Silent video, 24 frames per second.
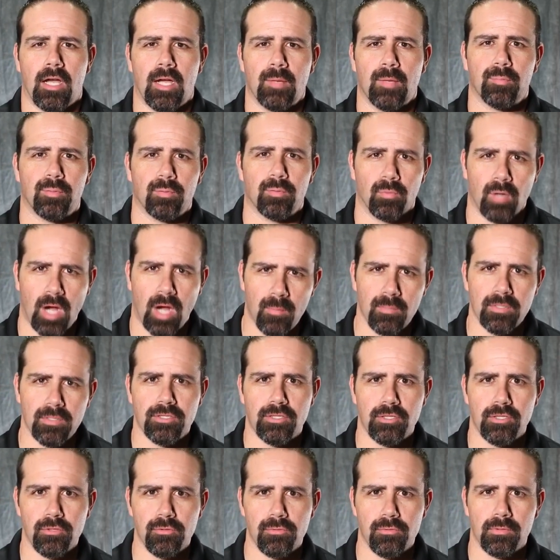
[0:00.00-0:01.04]
I
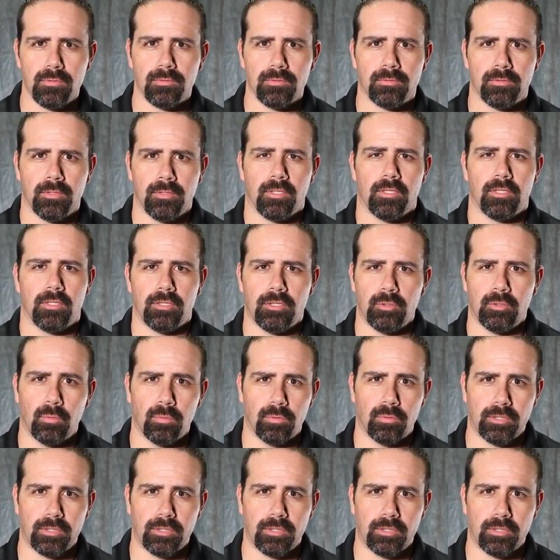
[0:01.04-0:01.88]
promise you, you